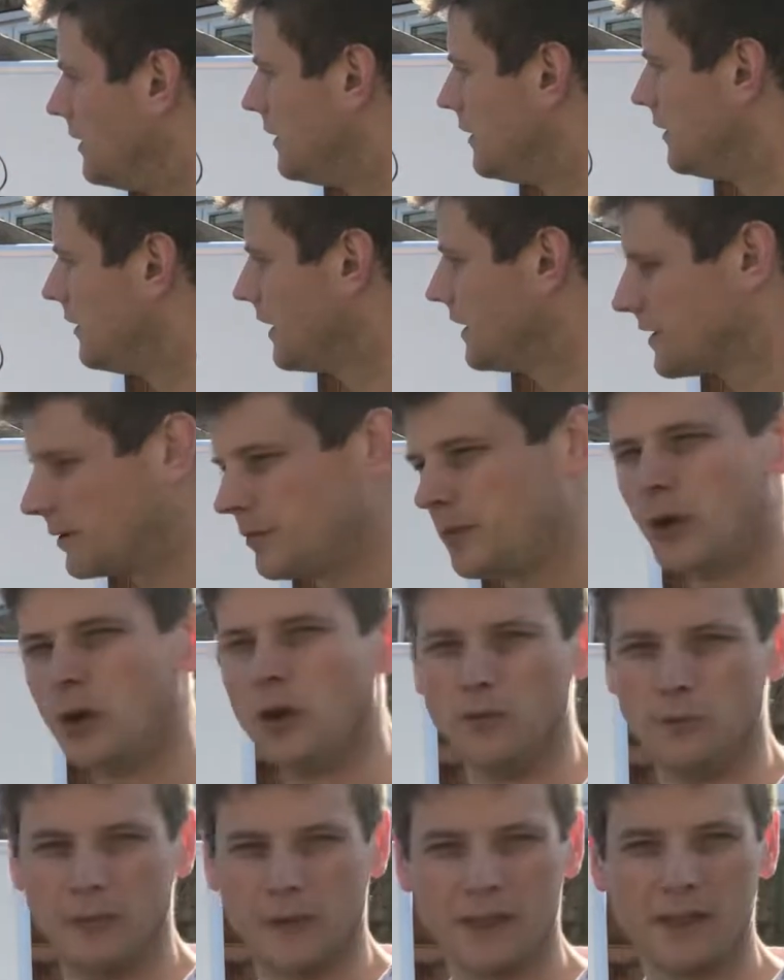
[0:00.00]
That's
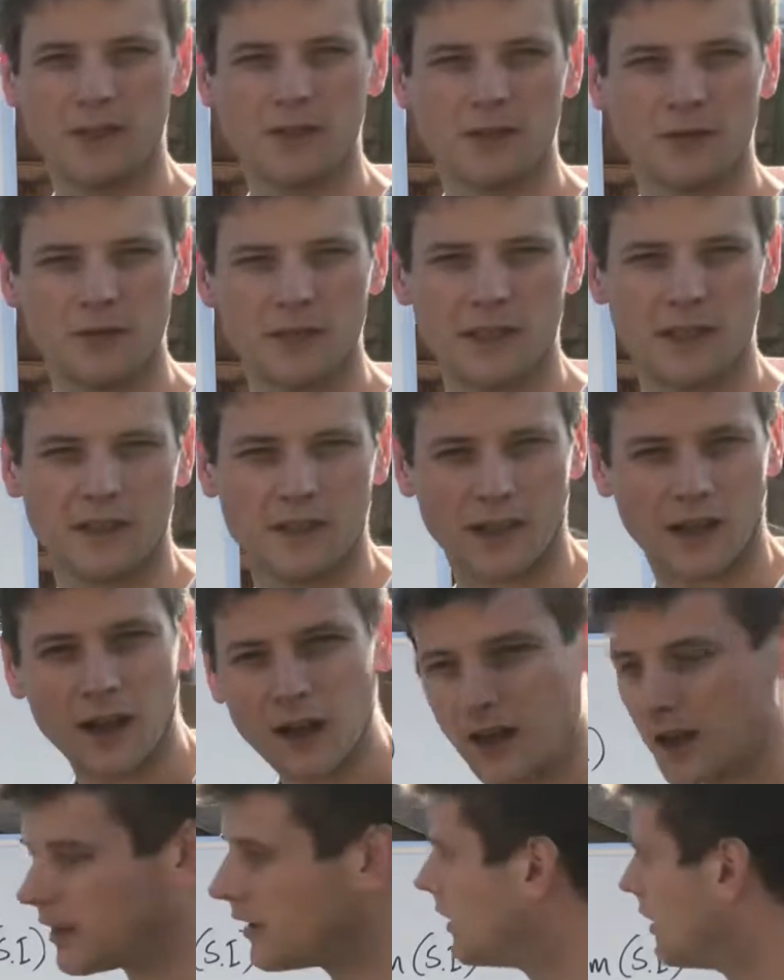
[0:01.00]
important because obviously that
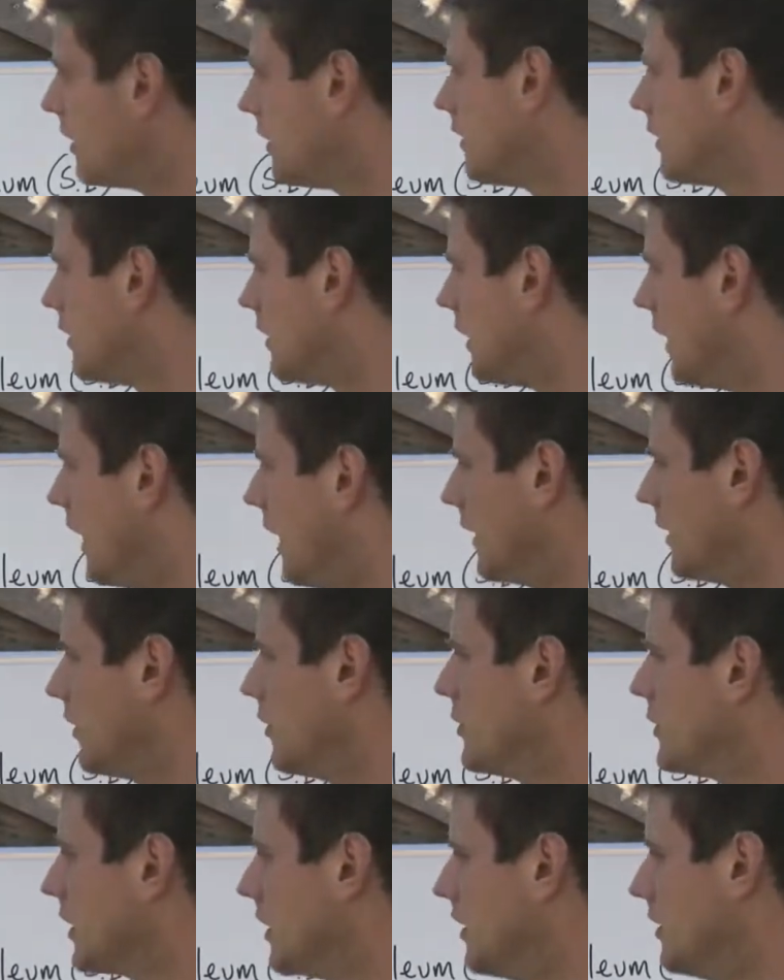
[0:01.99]

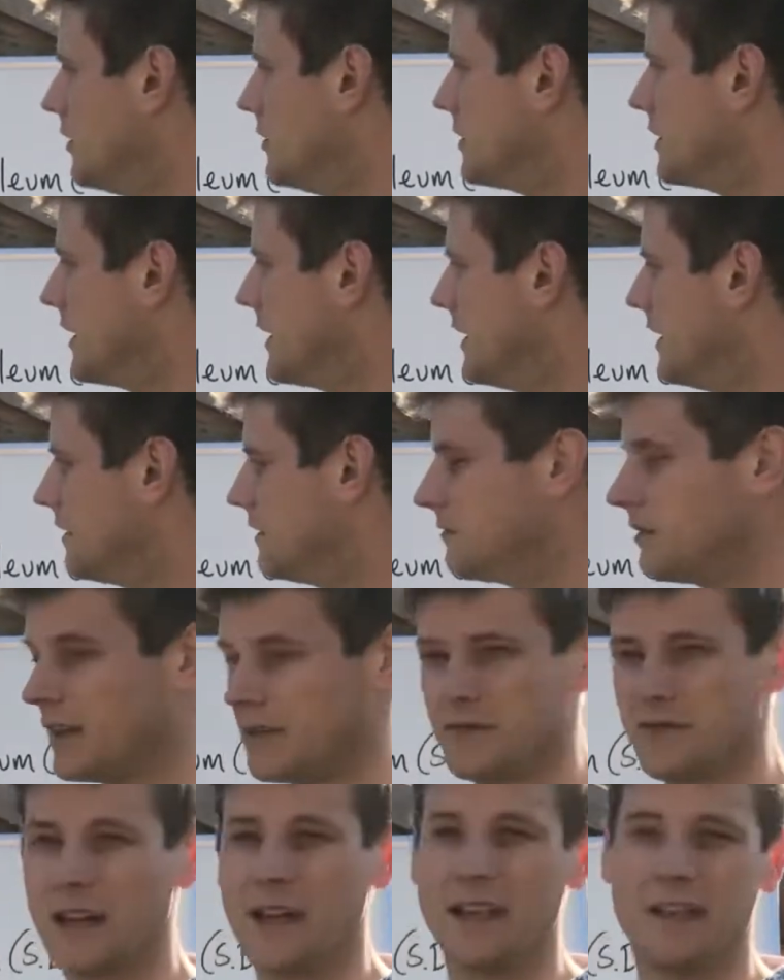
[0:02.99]
glucose is really
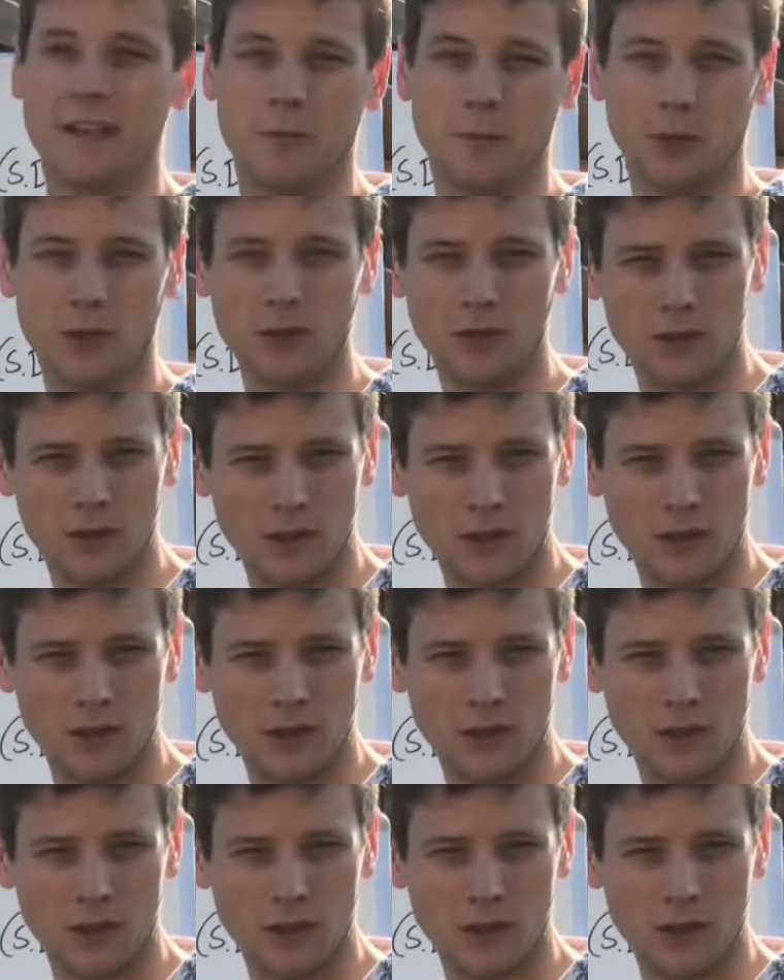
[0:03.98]
valuable.